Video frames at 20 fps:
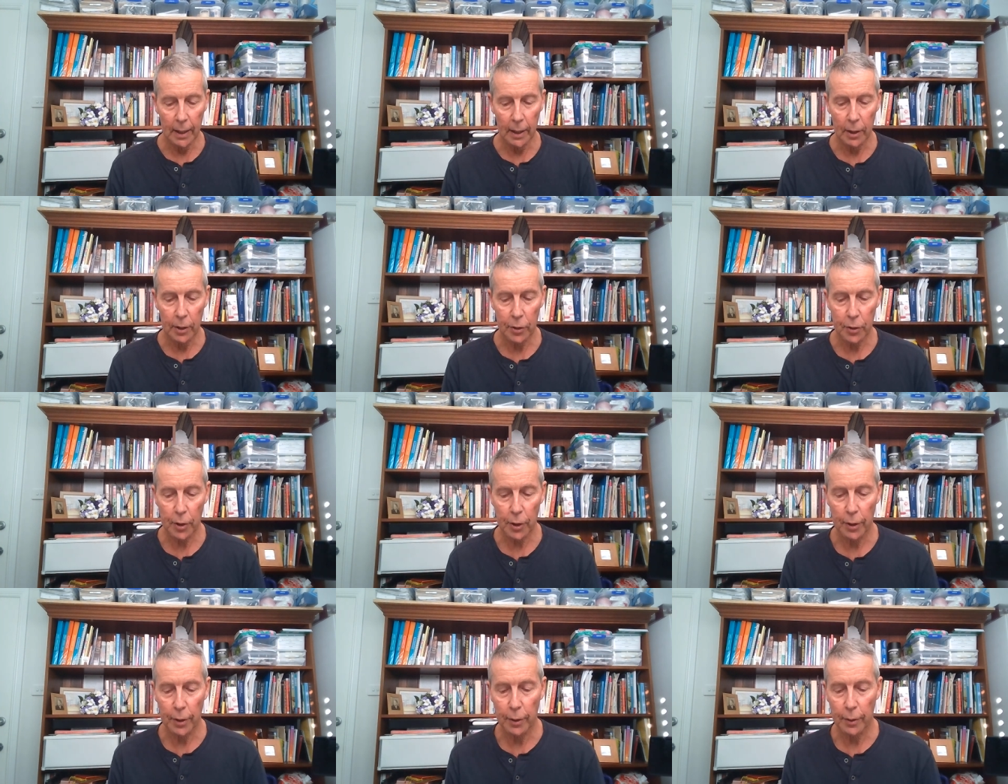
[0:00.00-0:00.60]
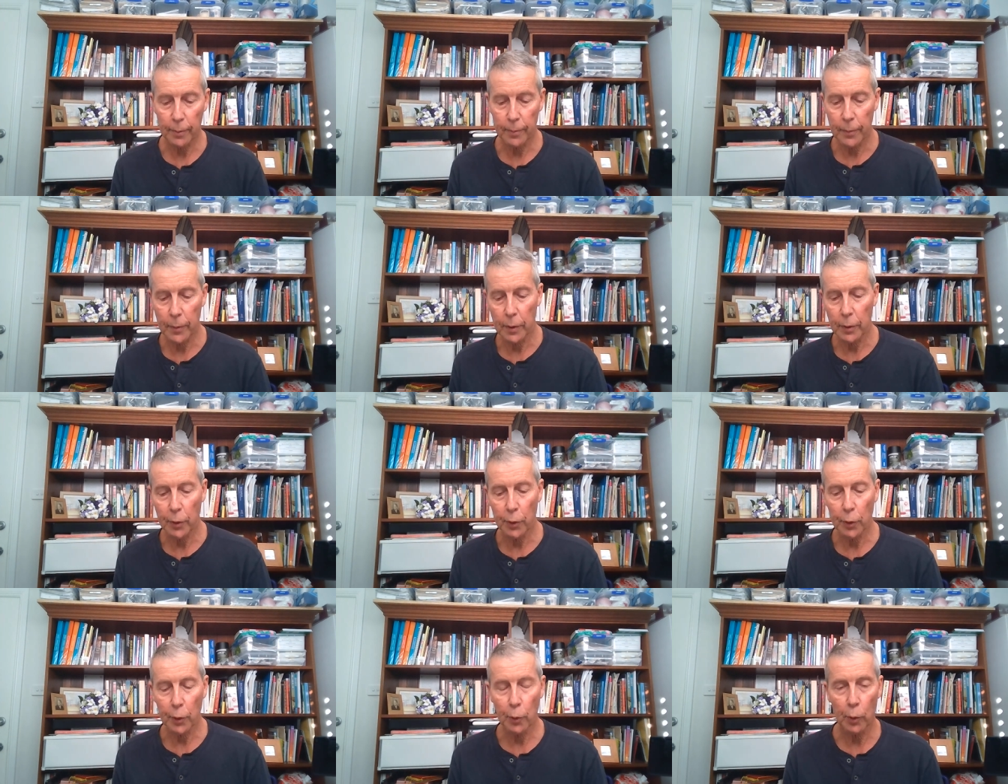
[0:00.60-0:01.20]
So
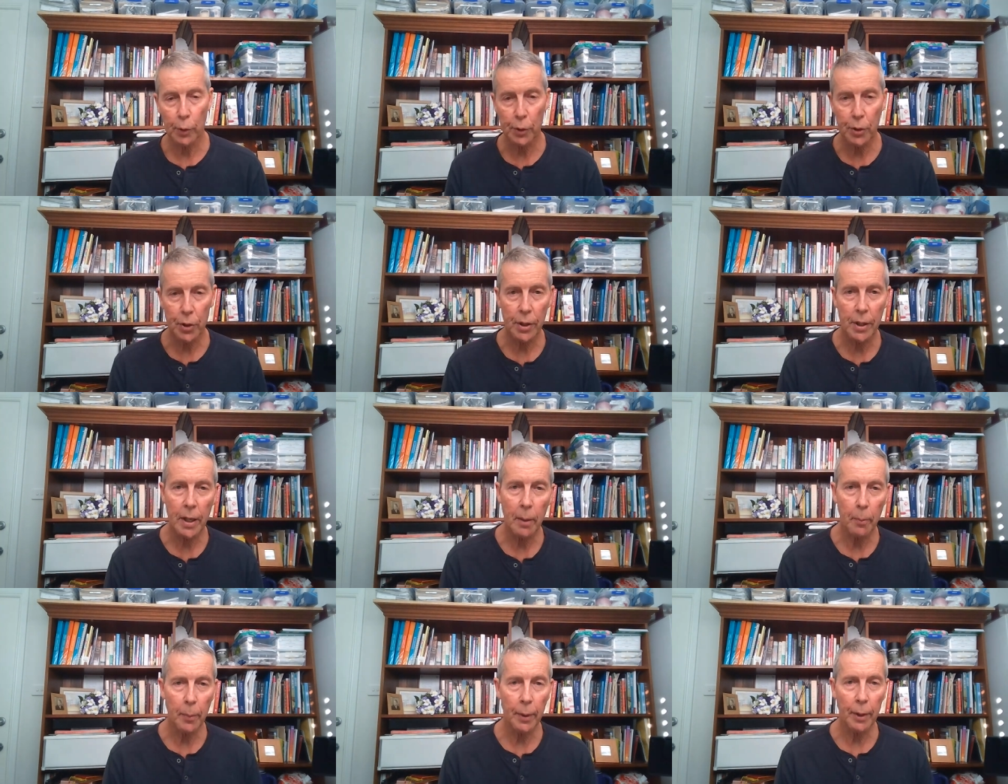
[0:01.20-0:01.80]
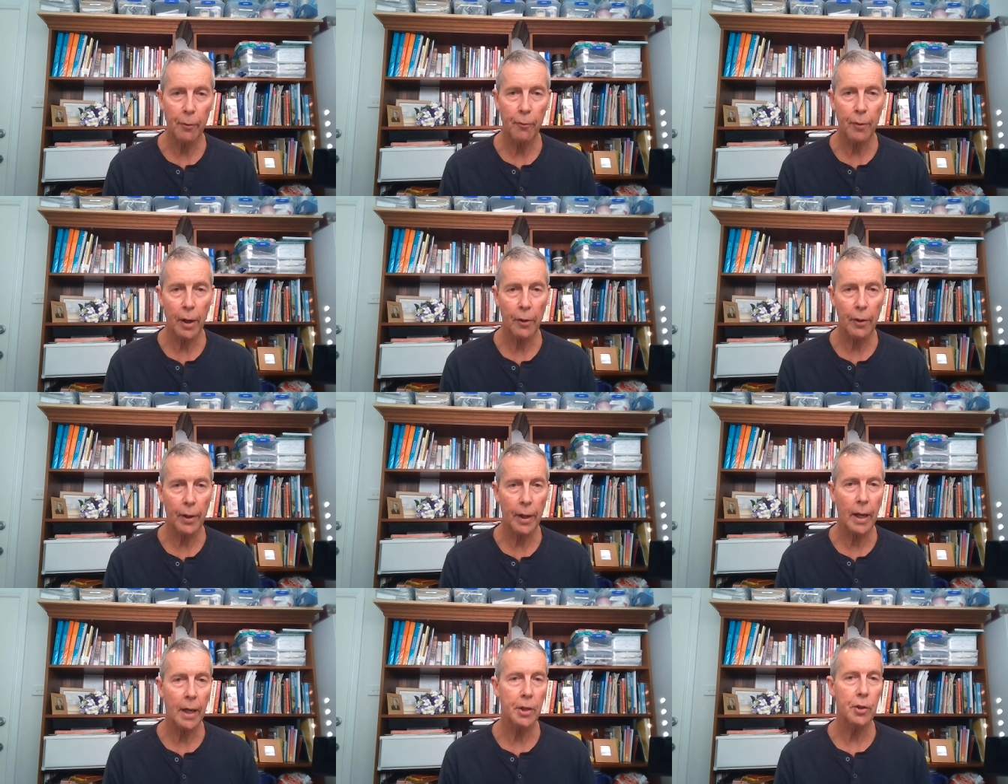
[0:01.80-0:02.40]
you will see a bit of
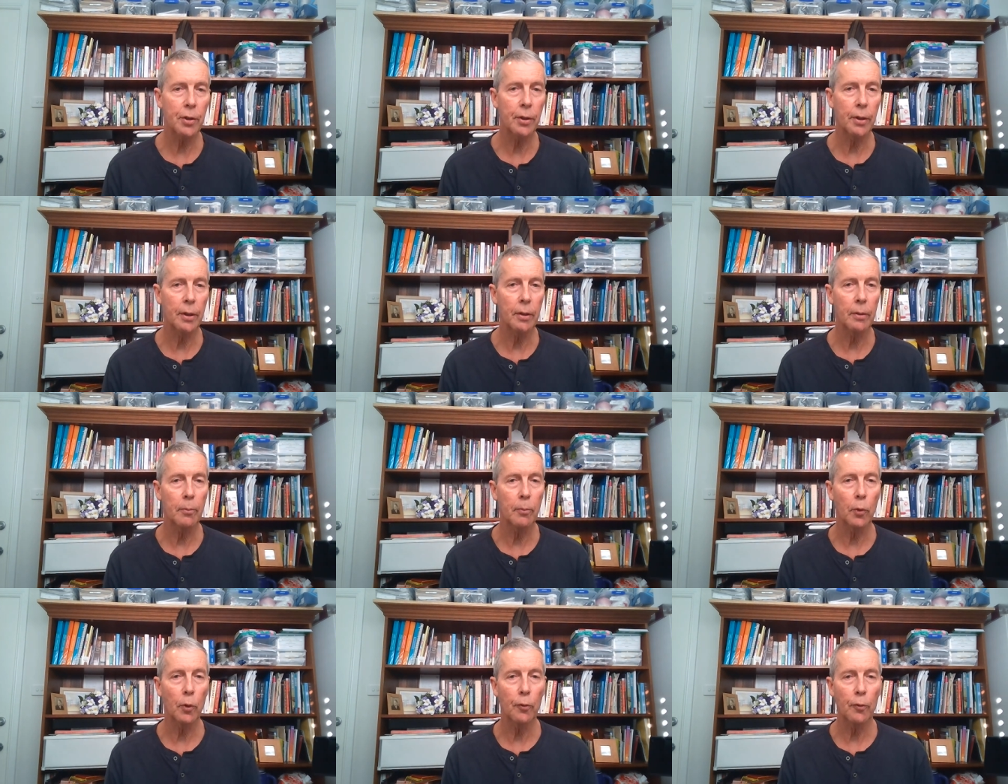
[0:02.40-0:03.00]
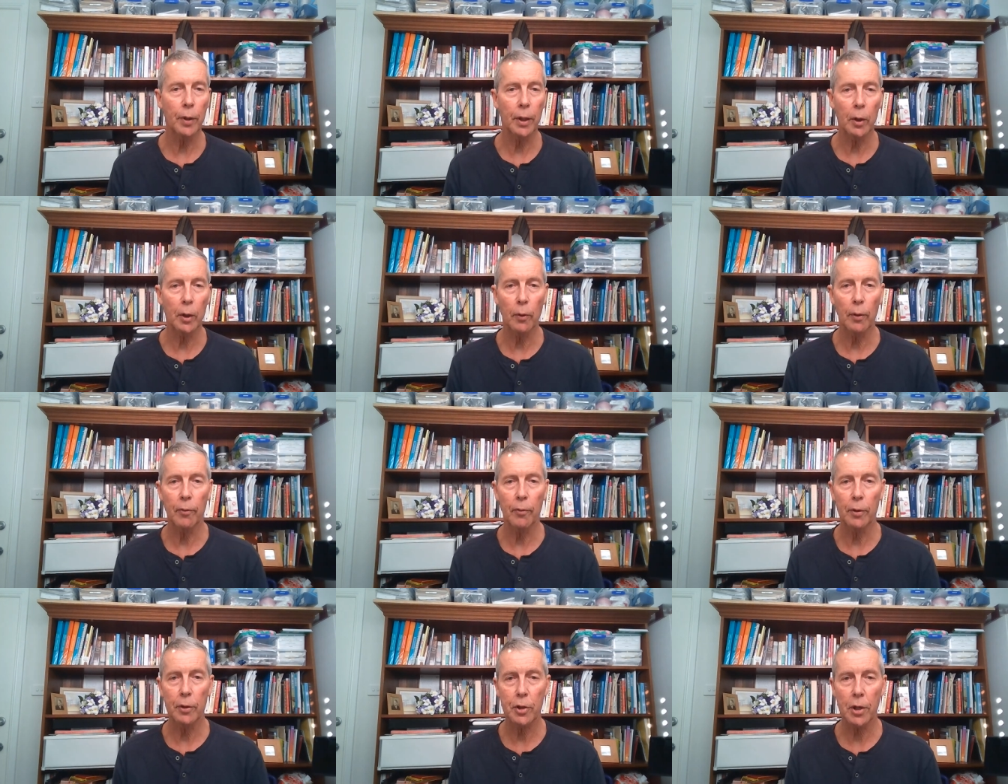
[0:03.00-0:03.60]
variation in morphine
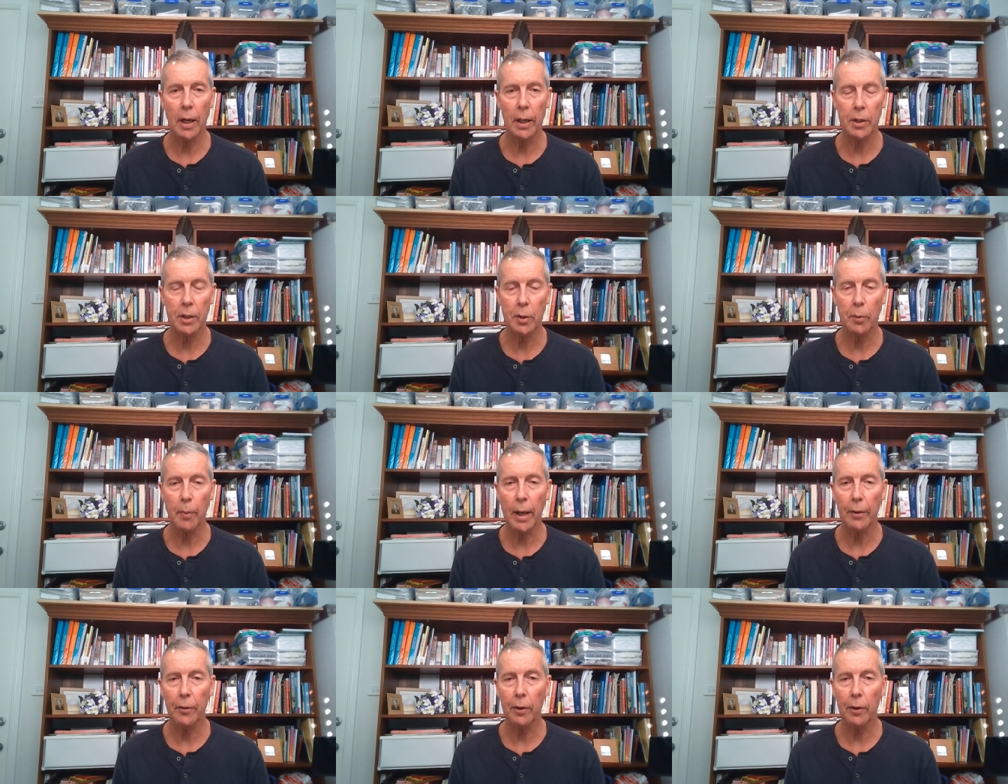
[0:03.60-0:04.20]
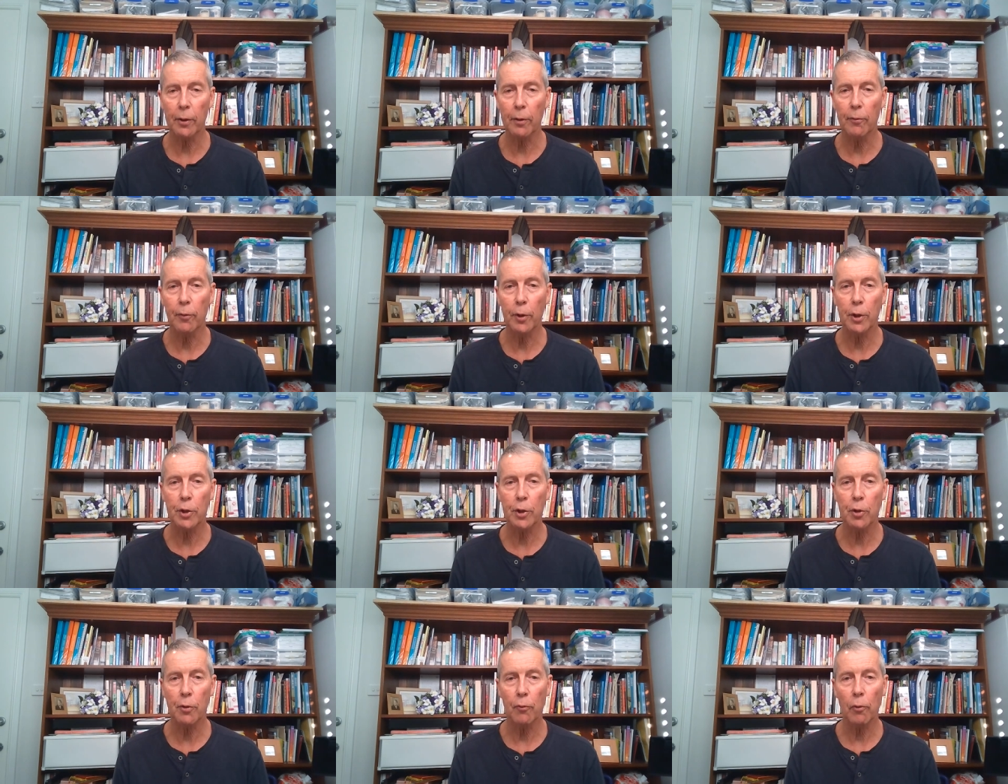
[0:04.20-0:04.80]
equivalent charts about the
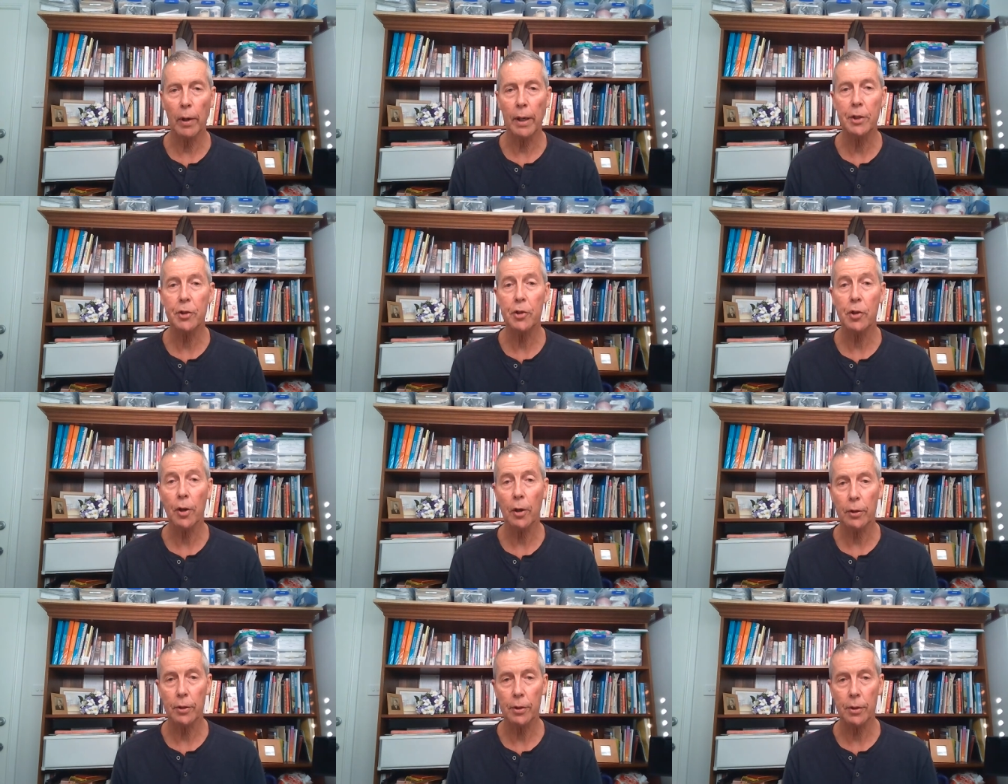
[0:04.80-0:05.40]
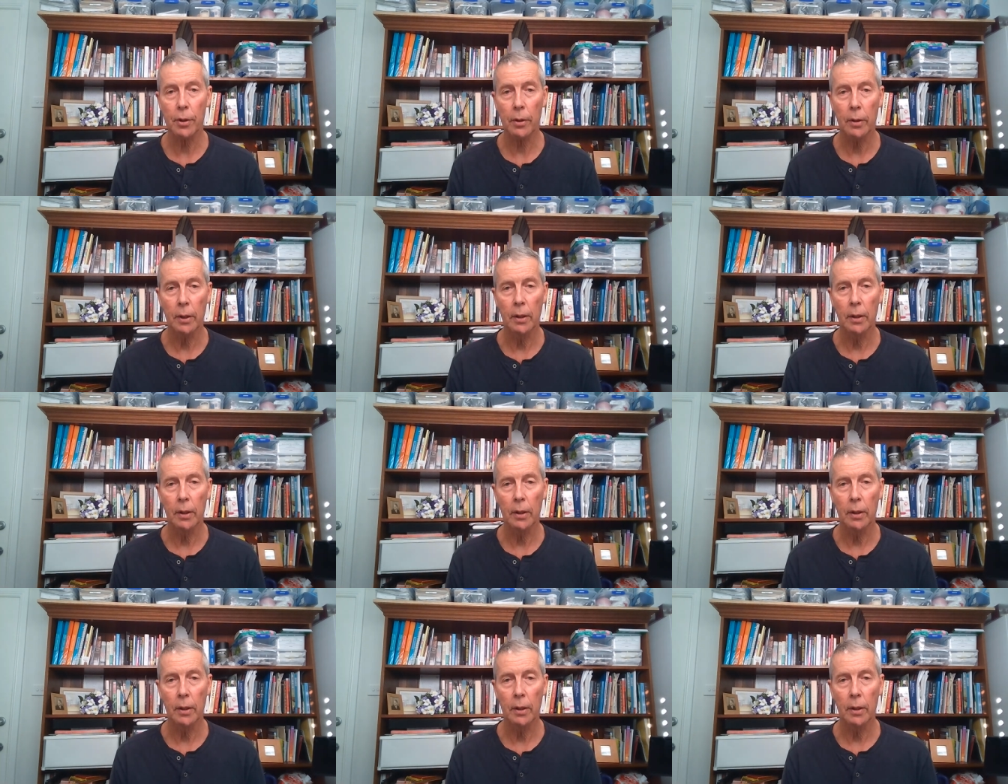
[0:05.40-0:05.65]
conversion ratios.